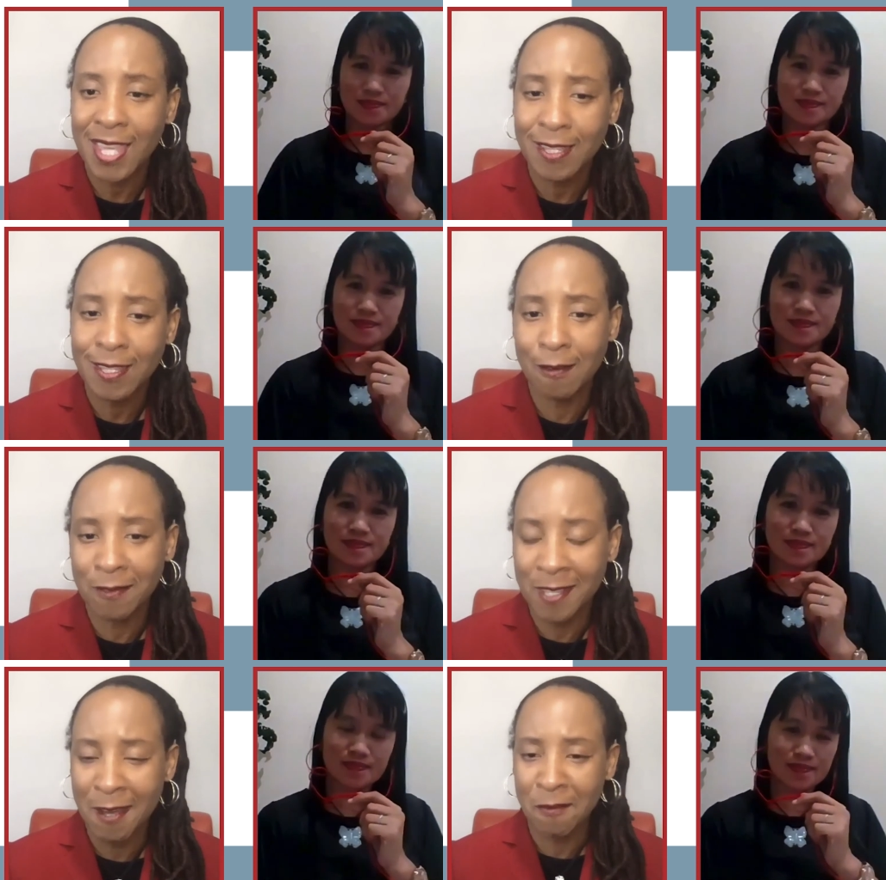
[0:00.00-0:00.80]
Speaker 1: they
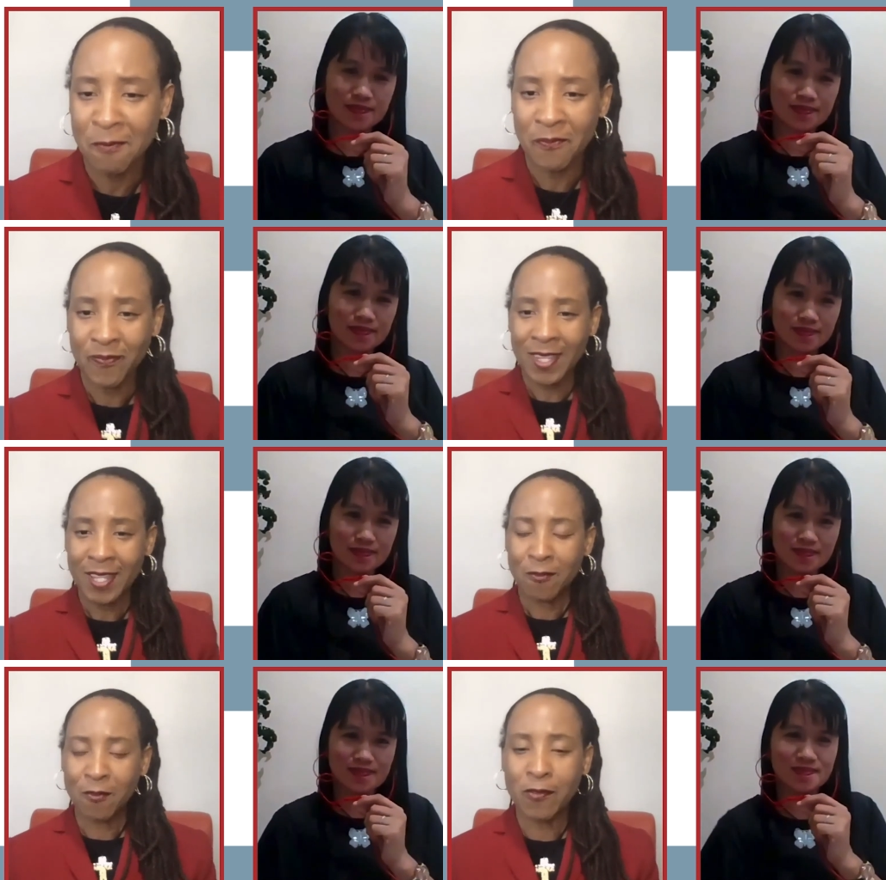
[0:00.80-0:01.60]
don't know?
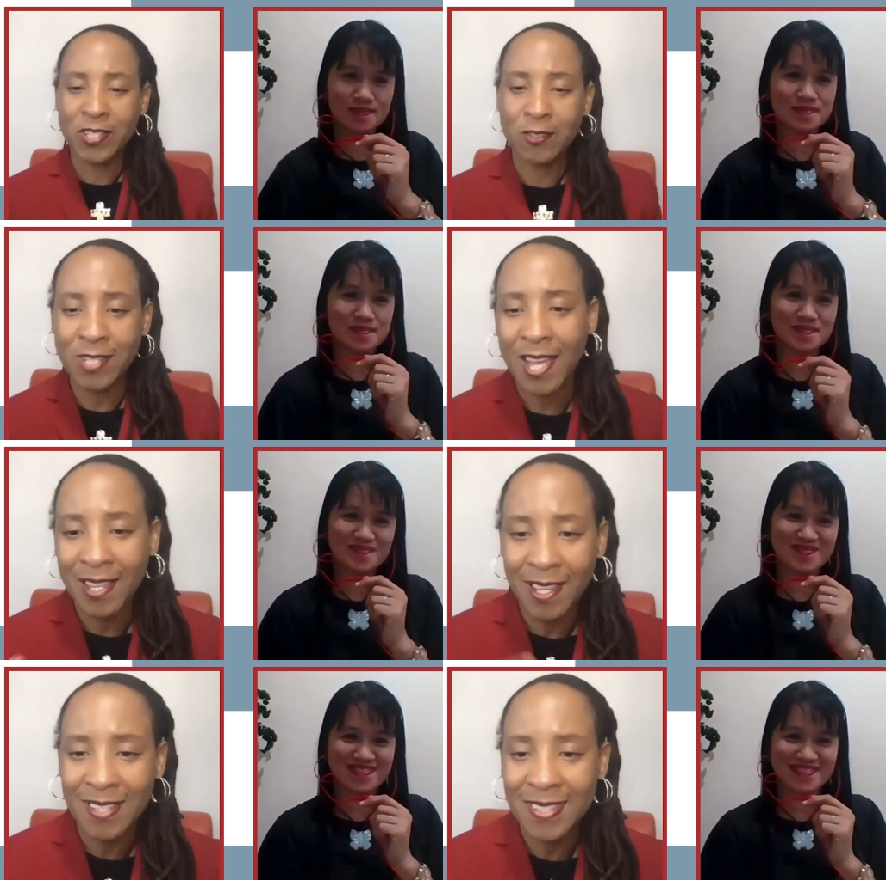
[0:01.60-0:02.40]
What would you
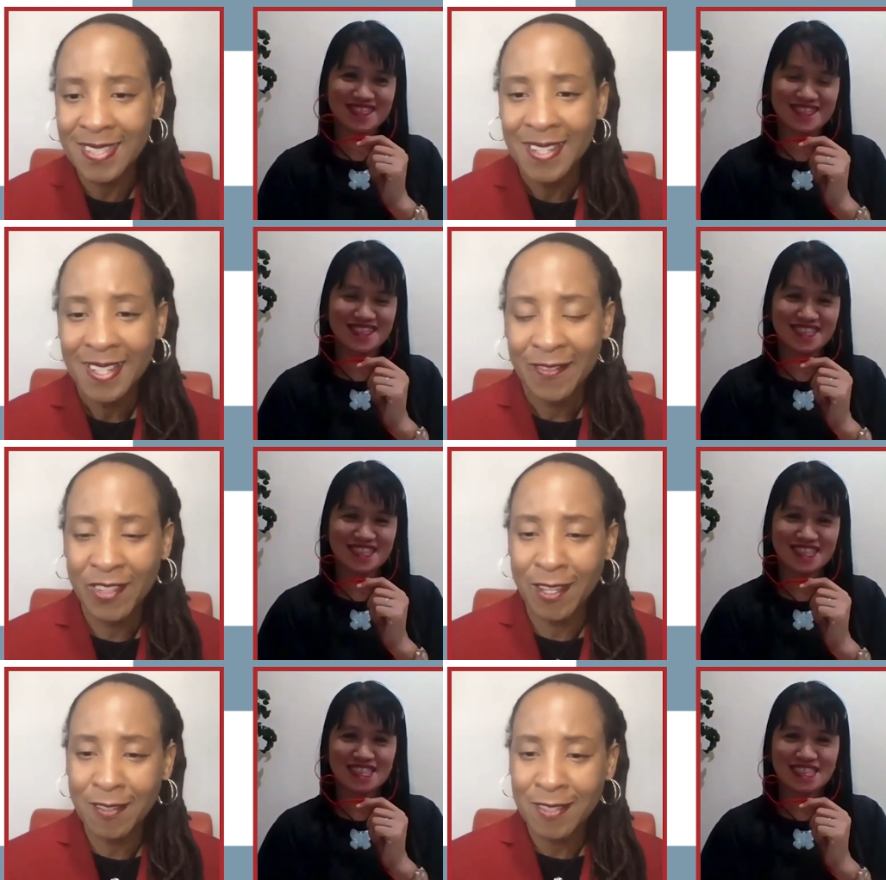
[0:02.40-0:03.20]
tell us
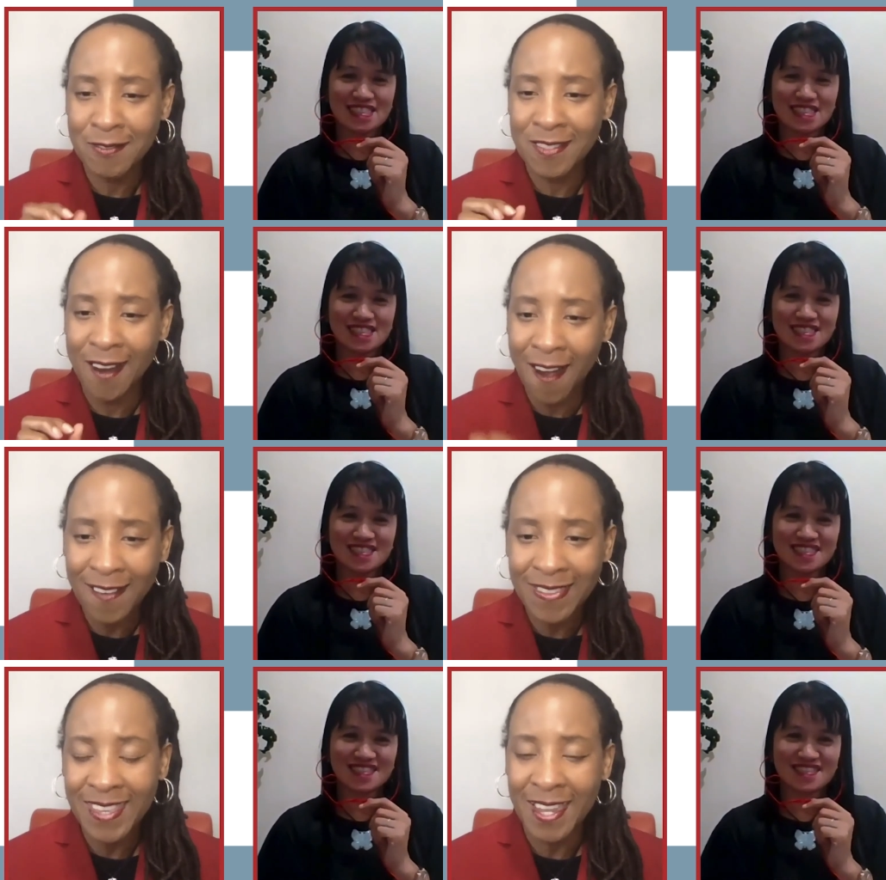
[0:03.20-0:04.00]
for those who
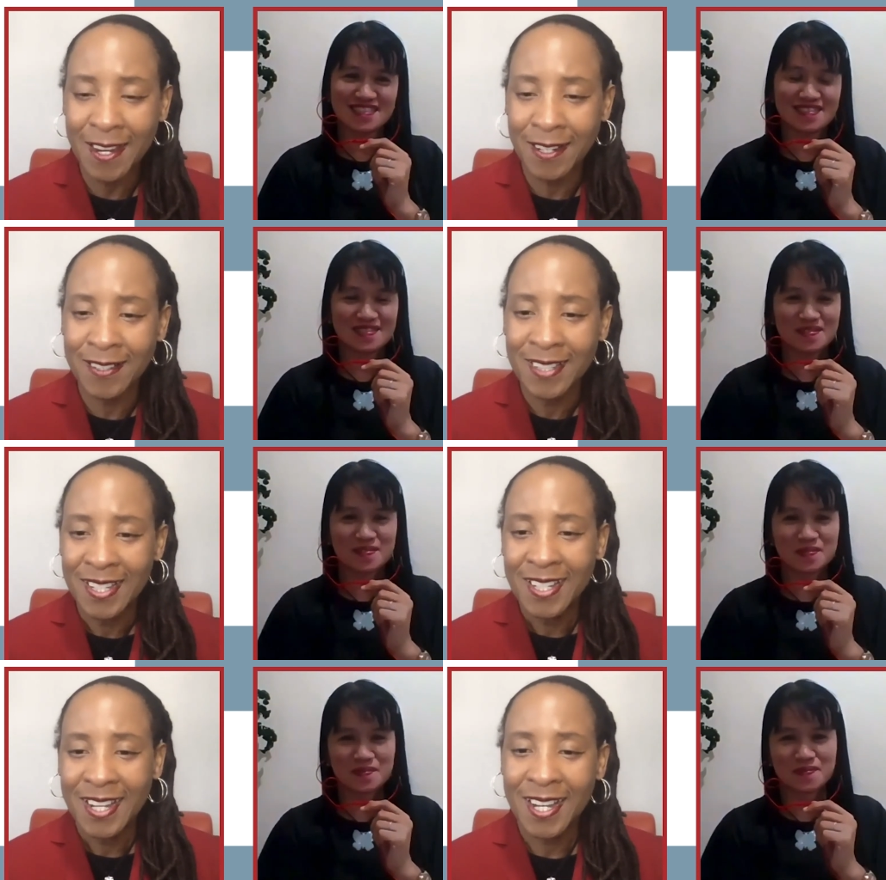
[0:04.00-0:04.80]
aren't there
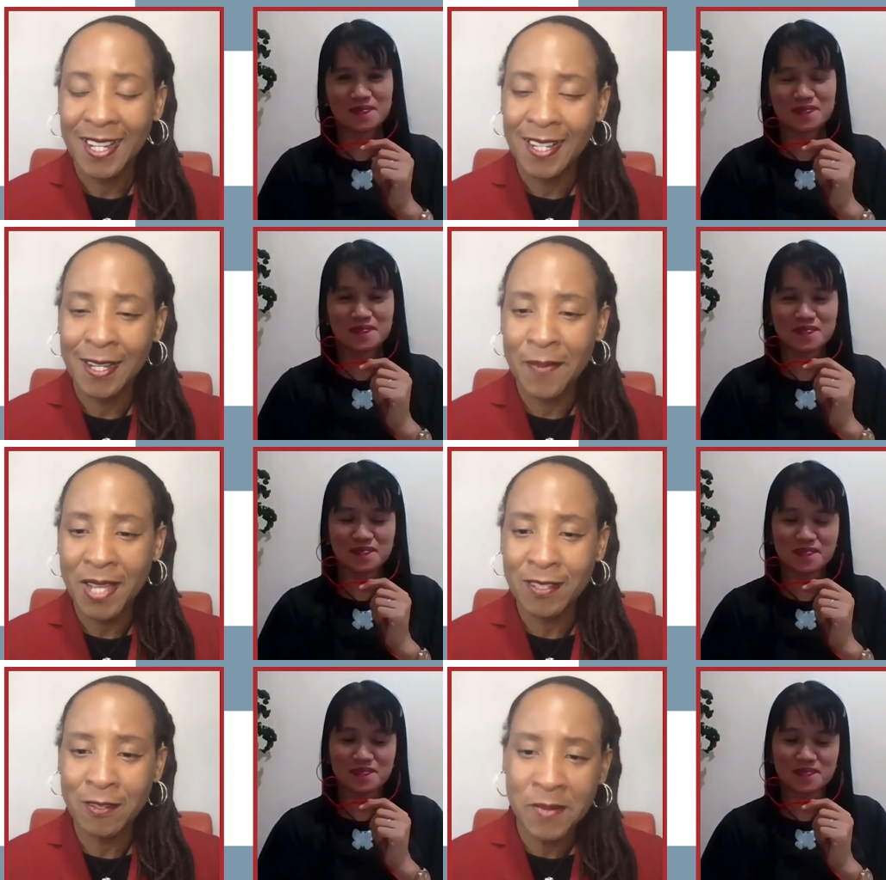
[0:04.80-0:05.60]
uh,
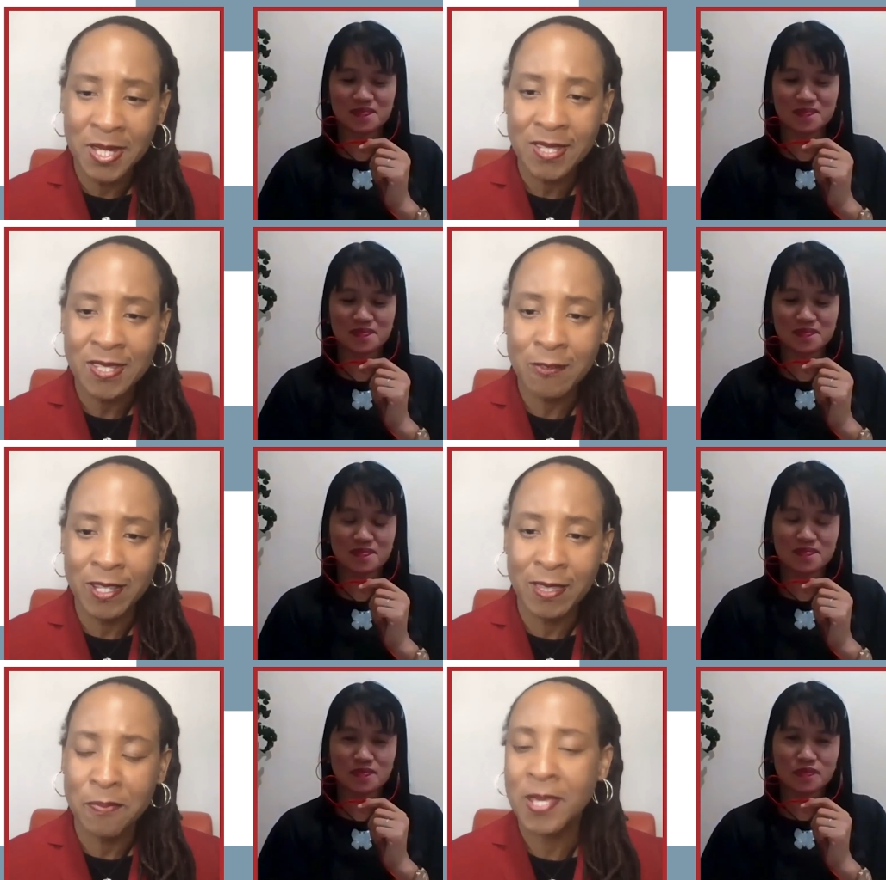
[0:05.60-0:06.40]
about your
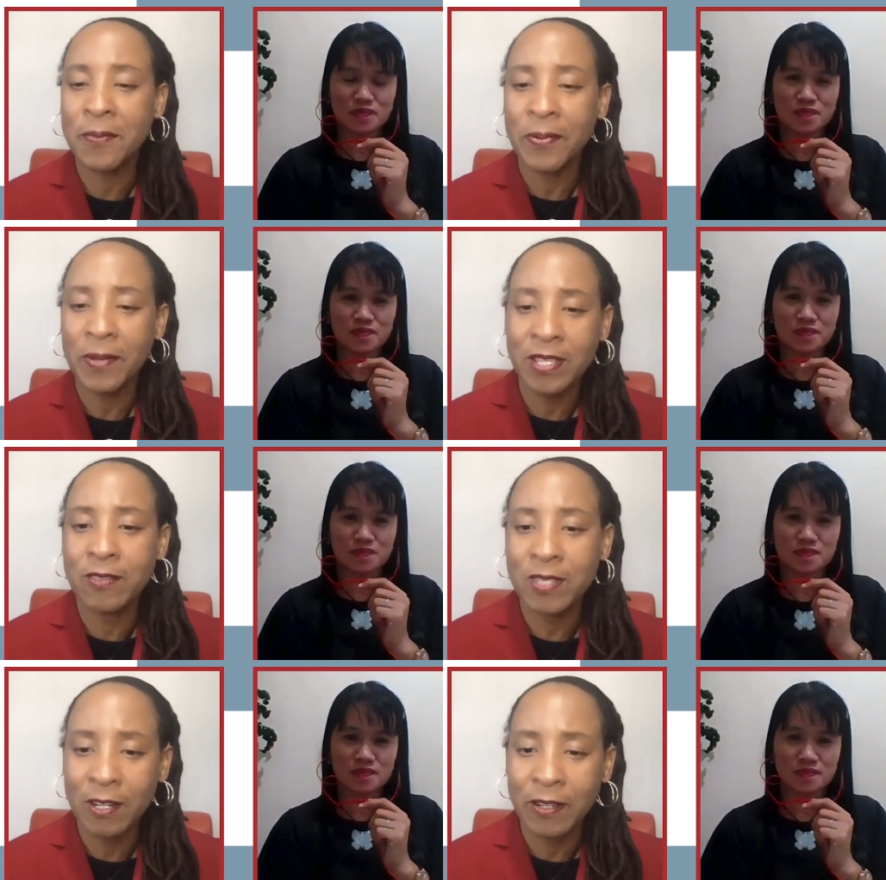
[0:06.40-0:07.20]
ministry and the people that you
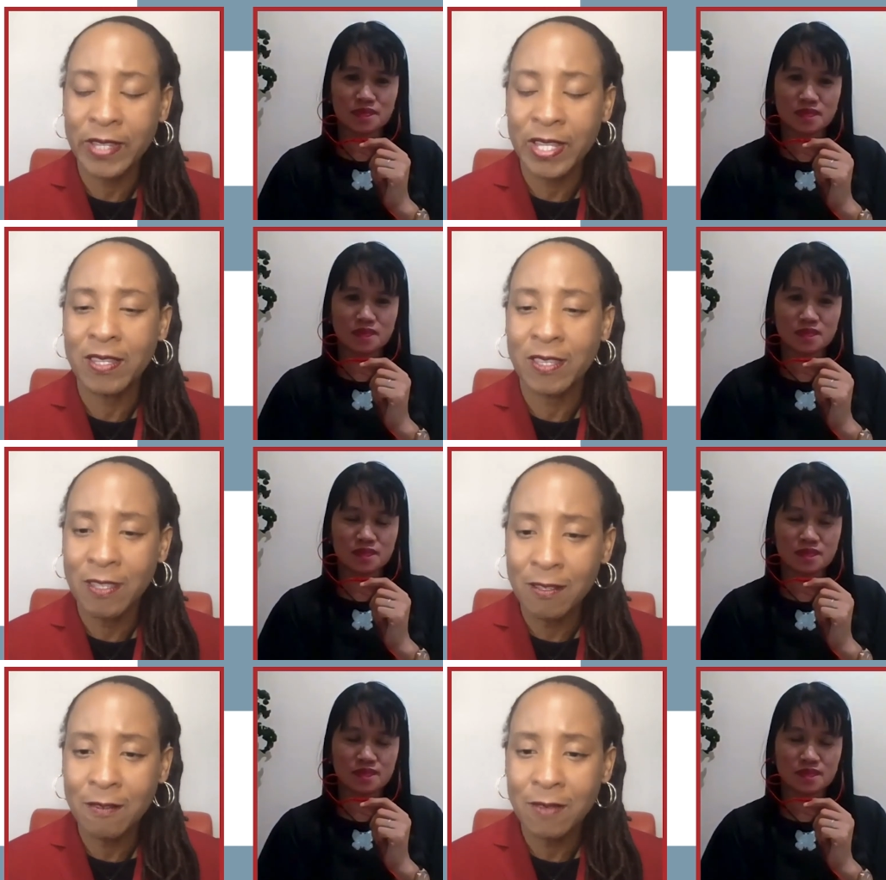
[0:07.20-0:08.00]
serve that
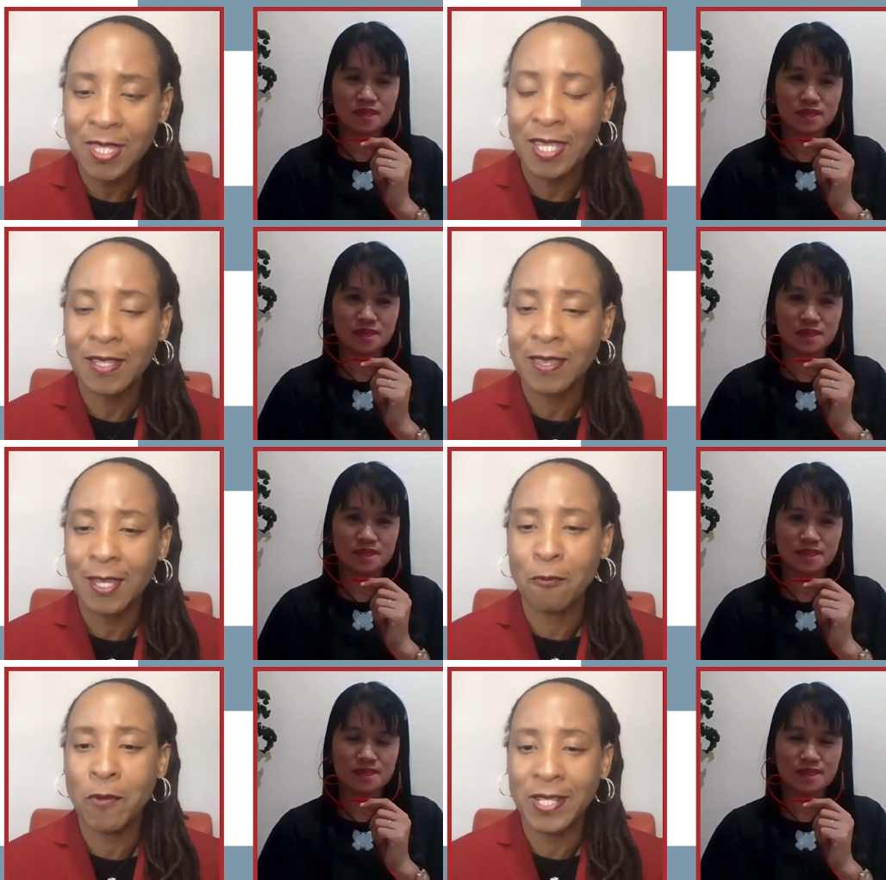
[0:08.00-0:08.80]
you think
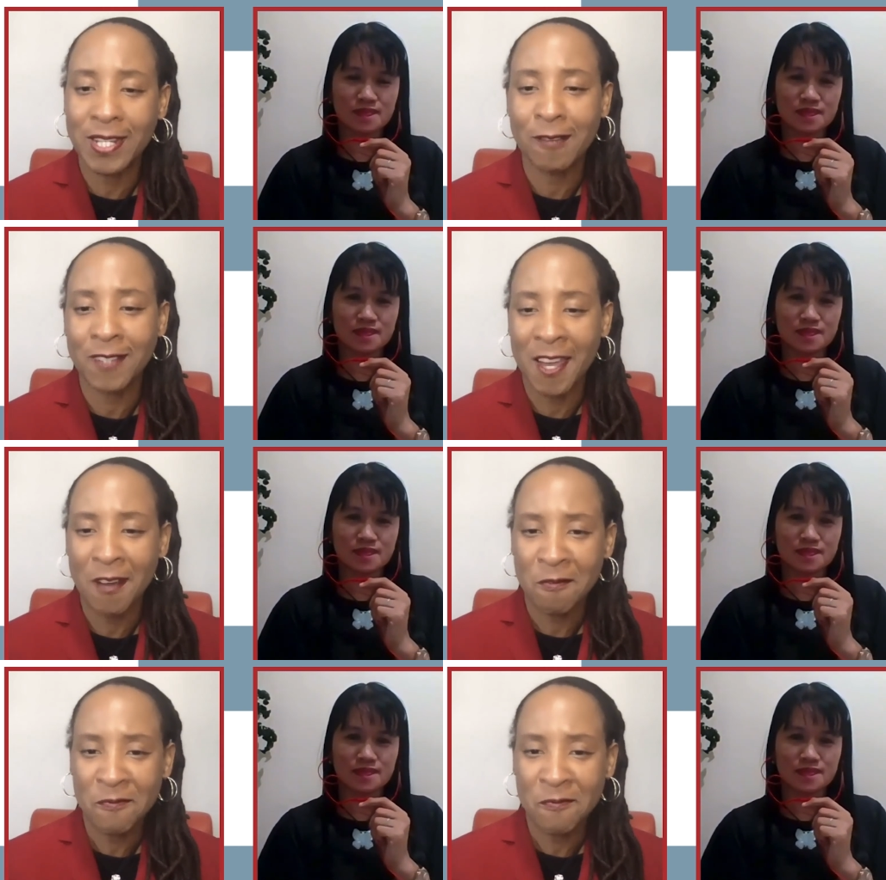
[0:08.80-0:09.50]
that we don't know?